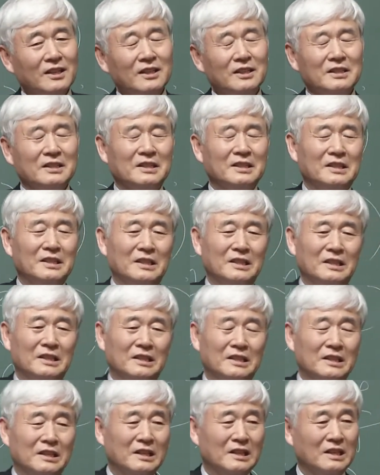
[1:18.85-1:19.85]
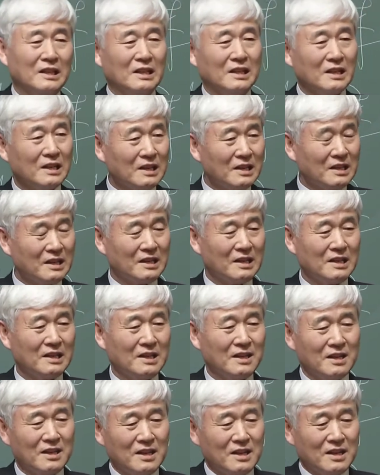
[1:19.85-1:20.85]
The scholars who
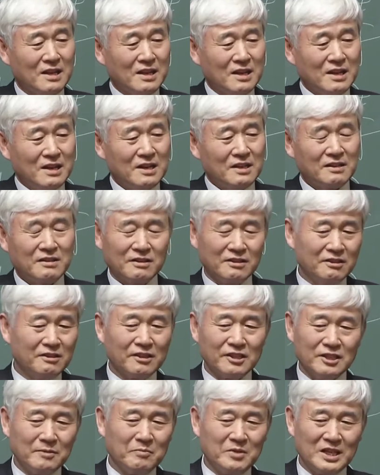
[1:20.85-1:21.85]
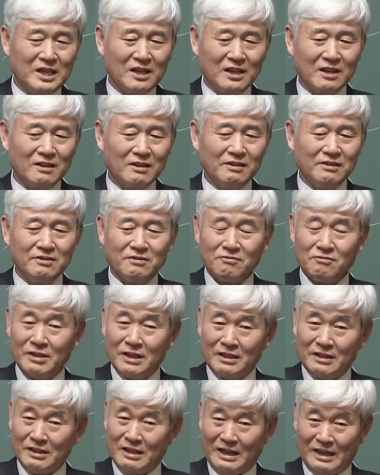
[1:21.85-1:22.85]
researched positive psychology